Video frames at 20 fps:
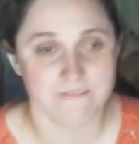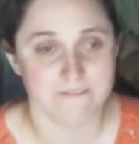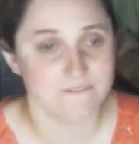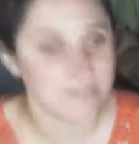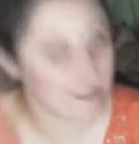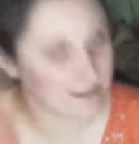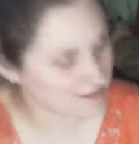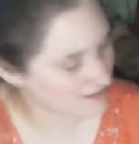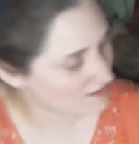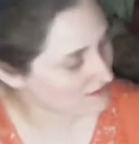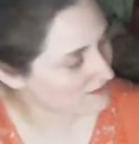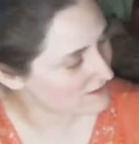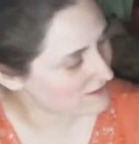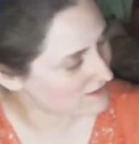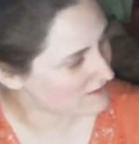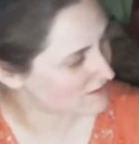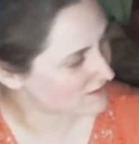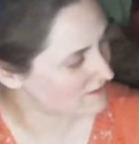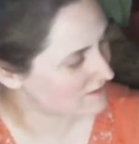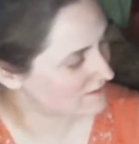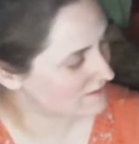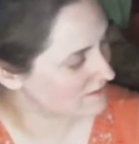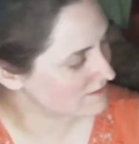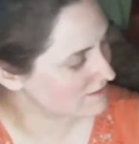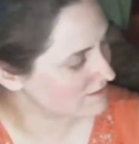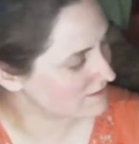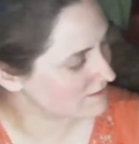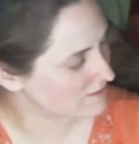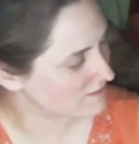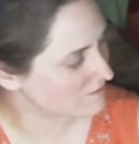That's
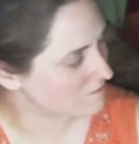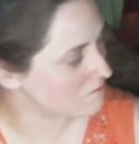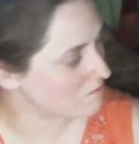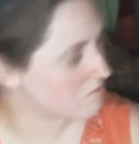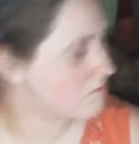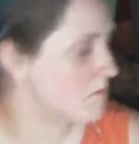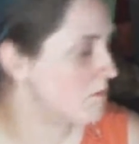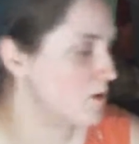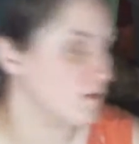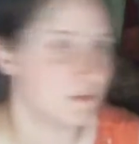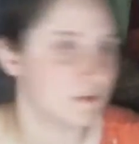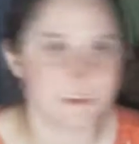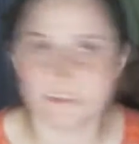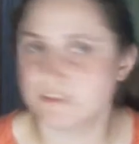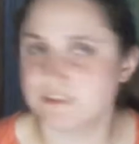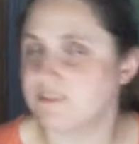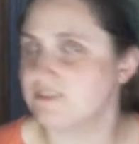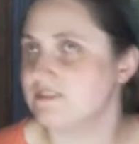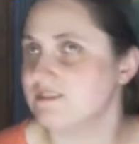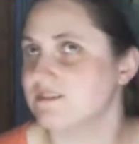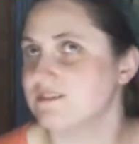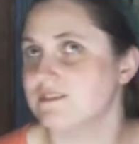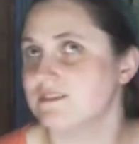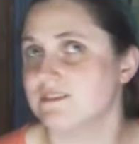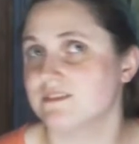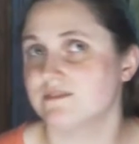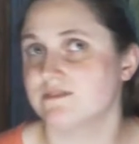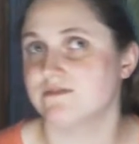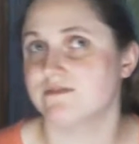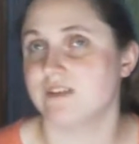most,
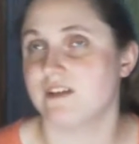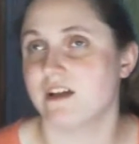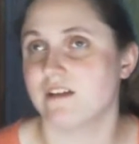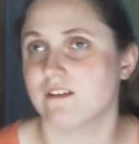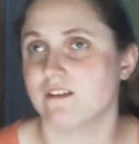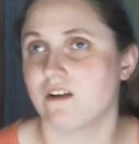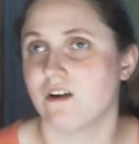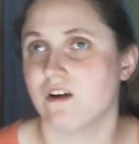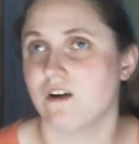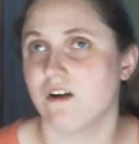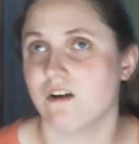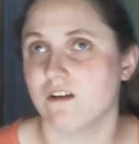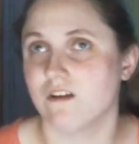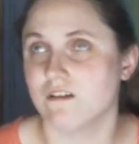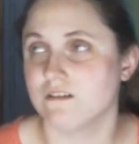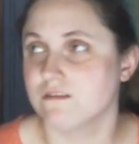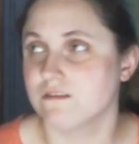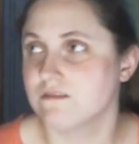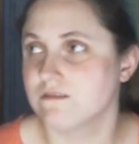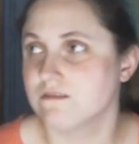if not all,